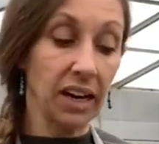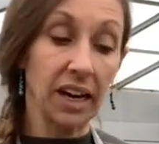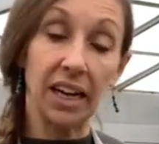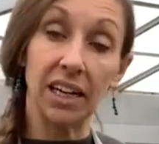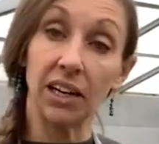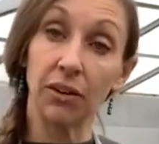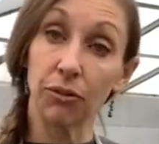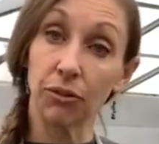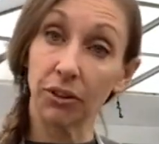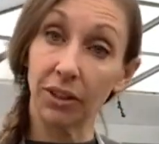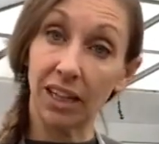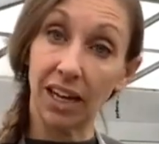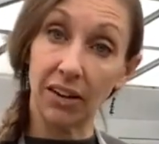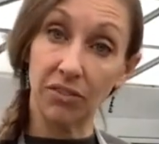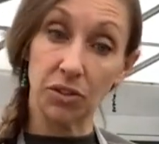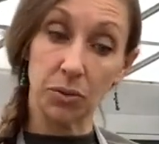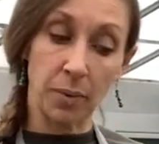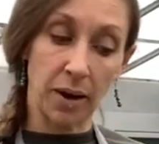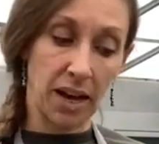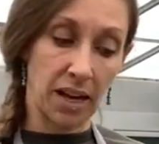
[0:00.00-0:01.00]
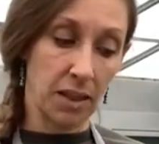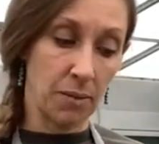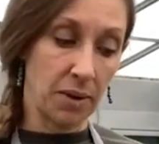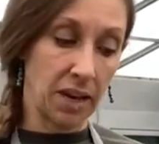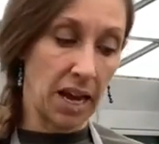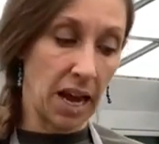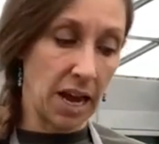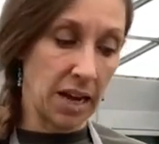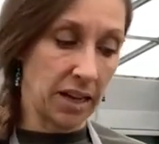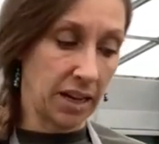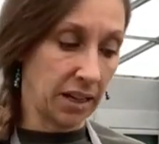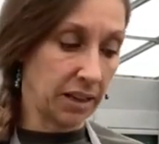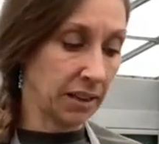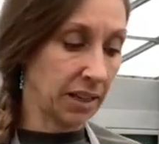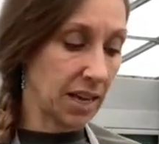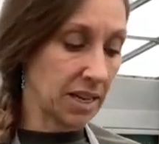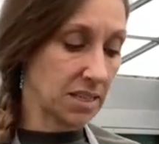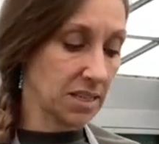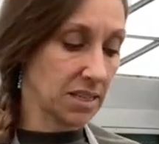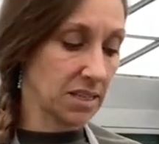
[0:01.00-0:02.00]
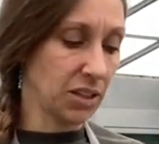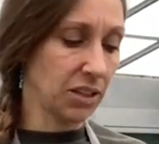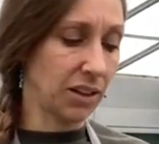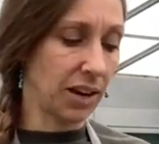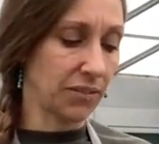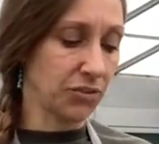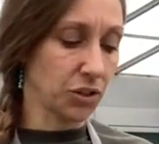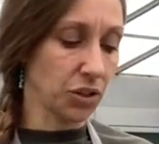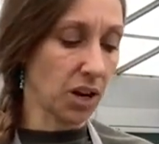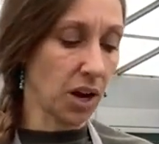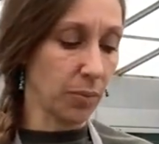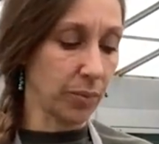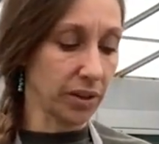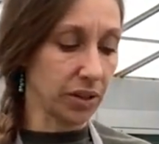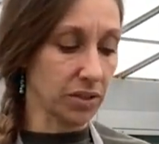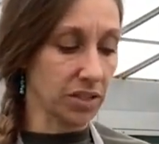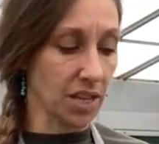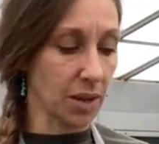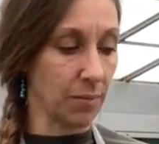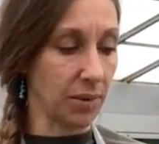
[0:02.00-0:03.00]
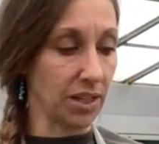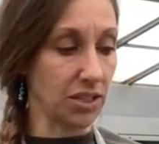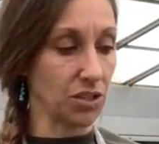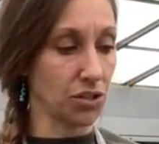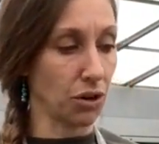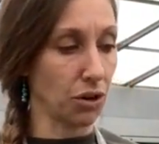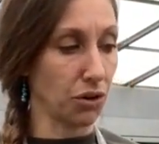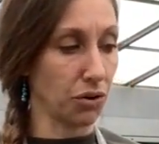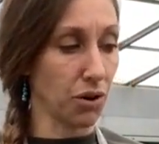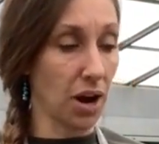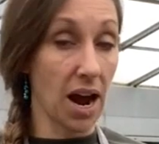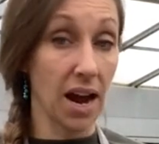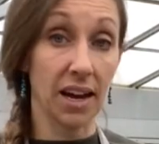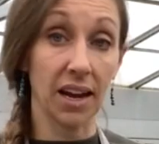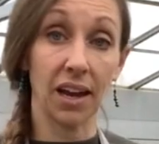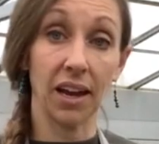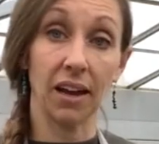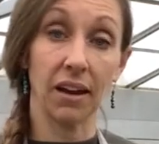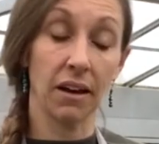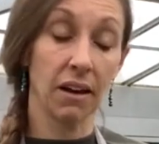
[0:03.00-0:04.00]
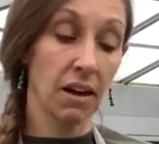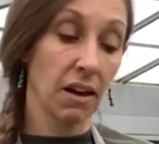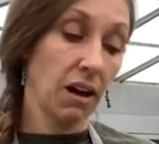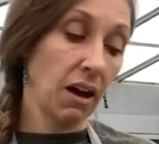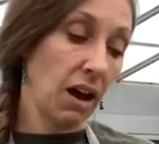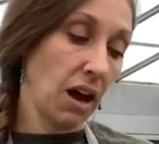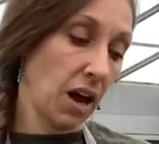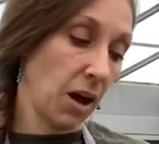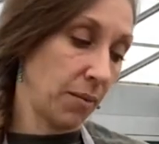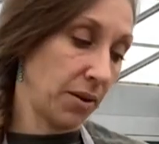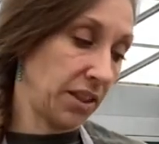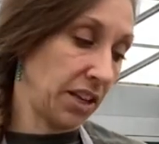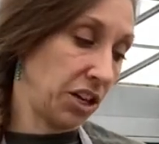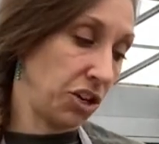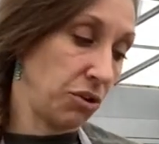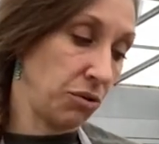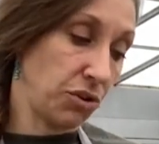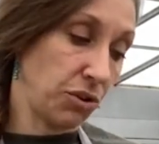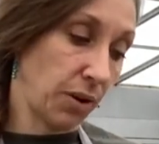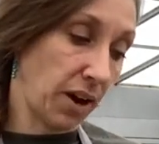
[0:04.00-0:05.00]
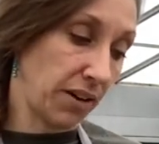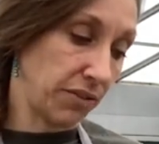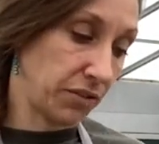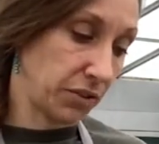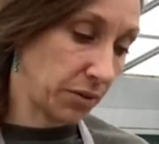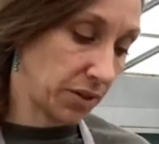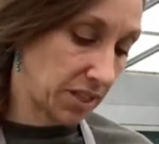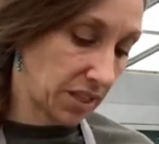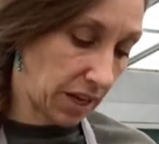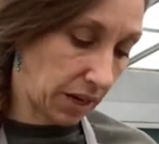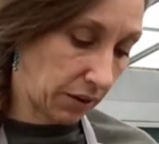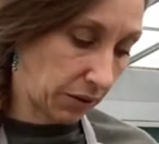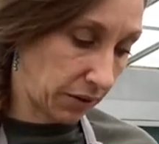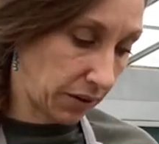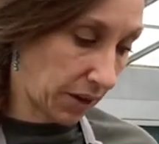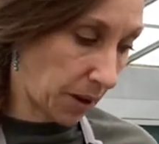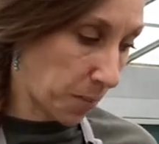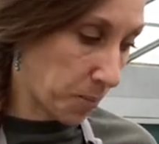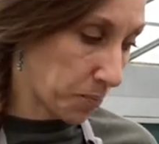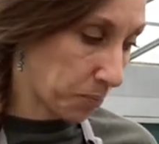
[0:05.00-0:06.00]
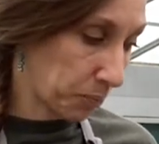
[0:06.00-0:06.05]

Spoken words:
I never really have to buy them again unless, after a couple of years they might start cracking, and then you do have to recycle them.